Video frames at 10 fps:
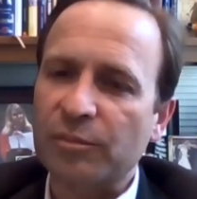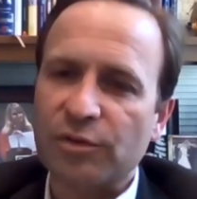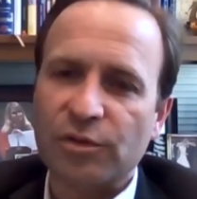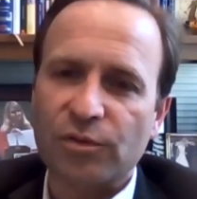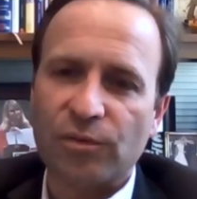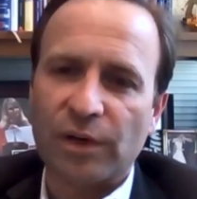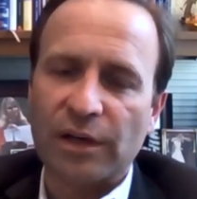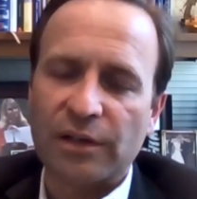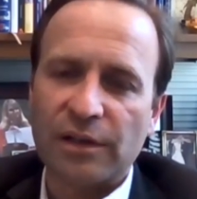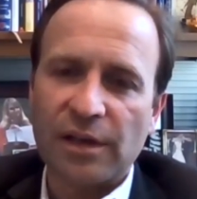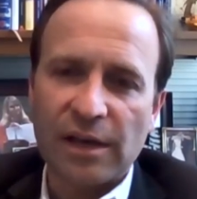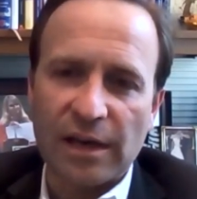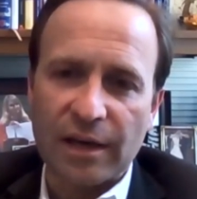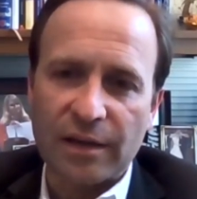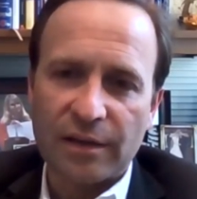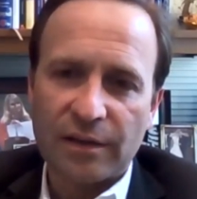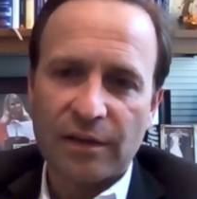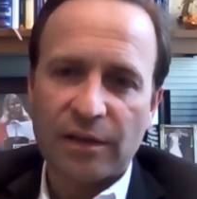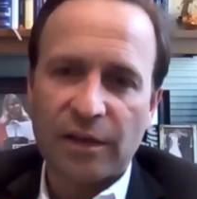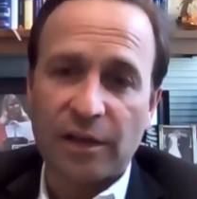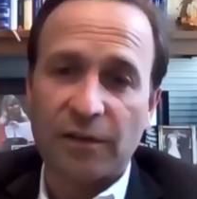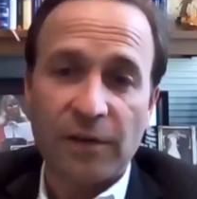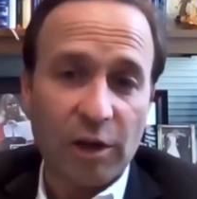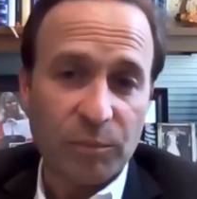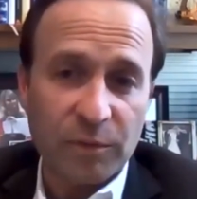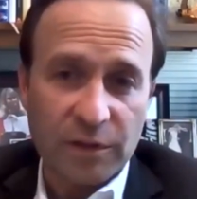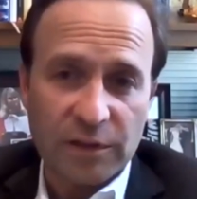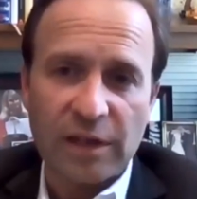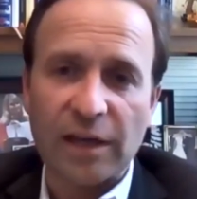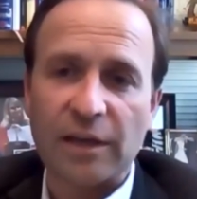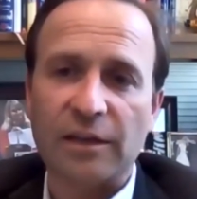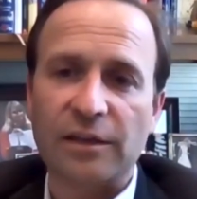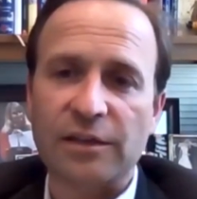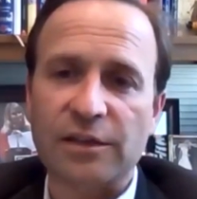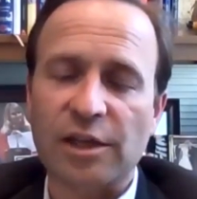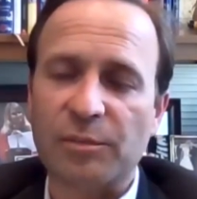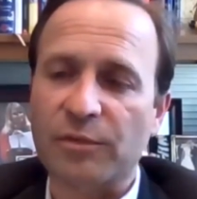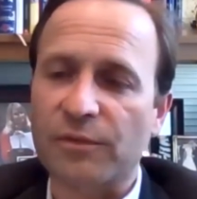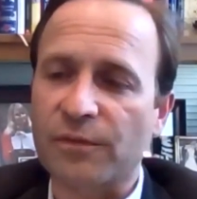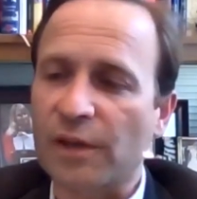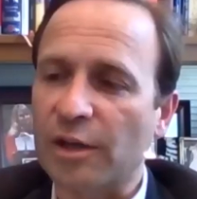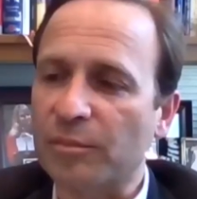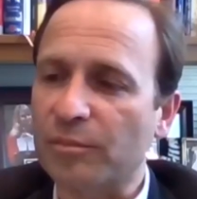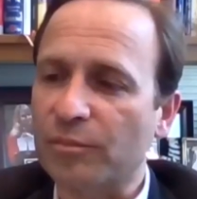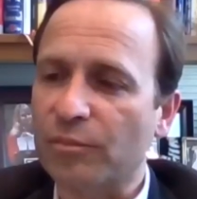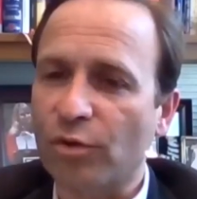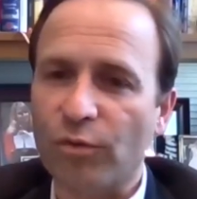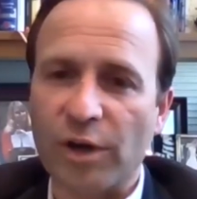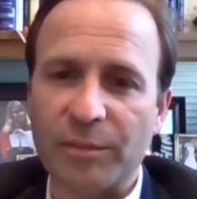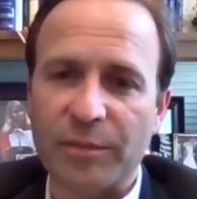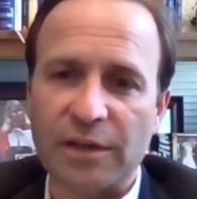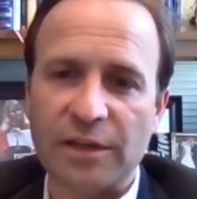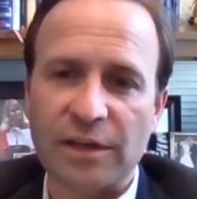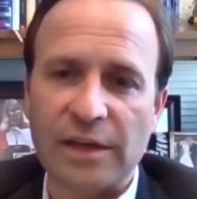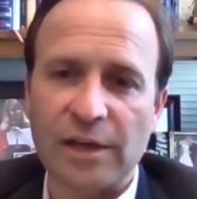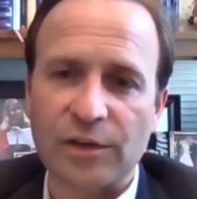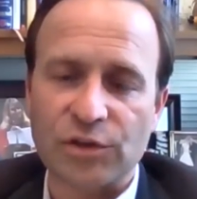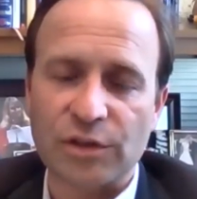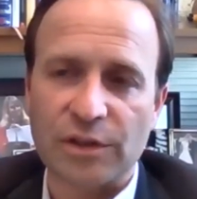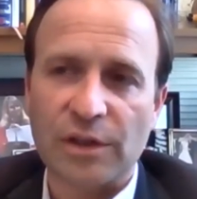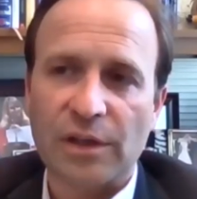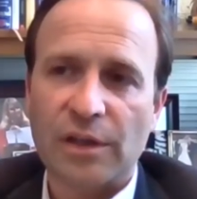to tech and developing tech and this type of programming and technology.